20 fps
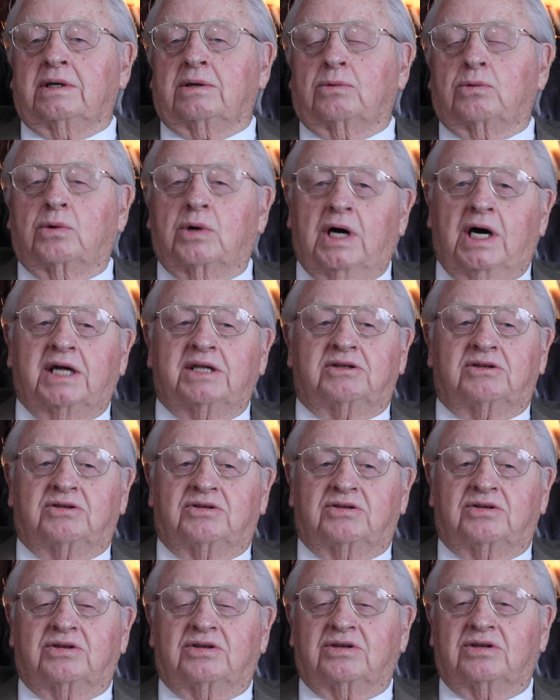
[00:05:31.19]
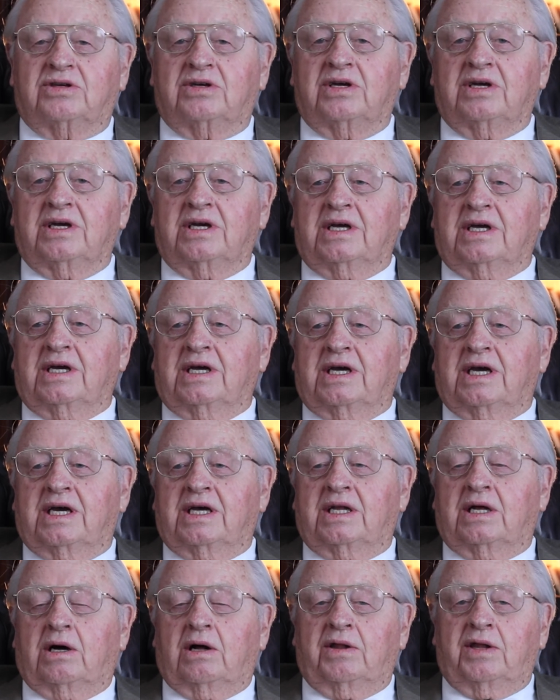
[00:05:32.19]
ruts,
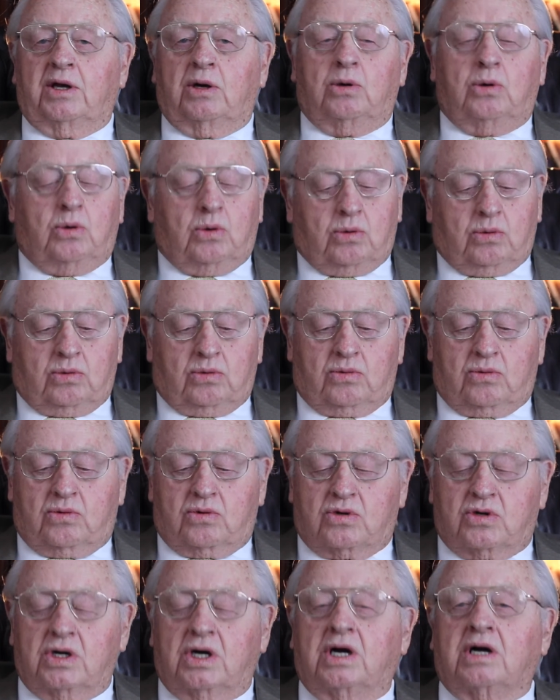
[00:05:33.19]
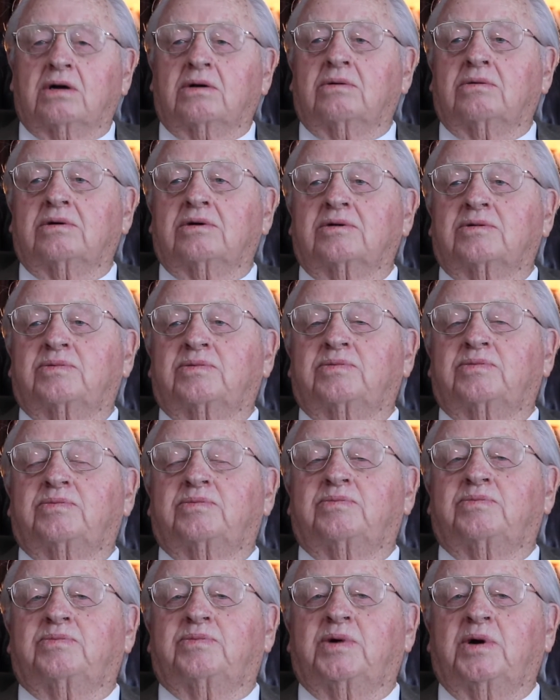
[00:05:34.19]
and on the old truck was
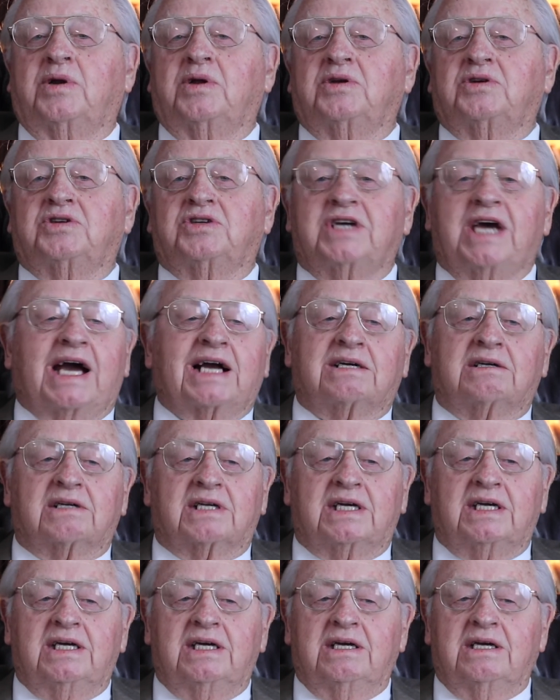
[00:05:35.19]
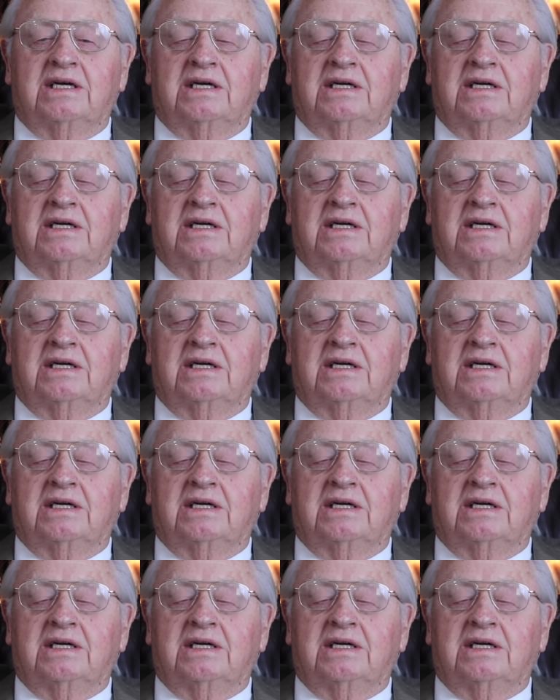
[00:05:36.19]
pretty shackledy.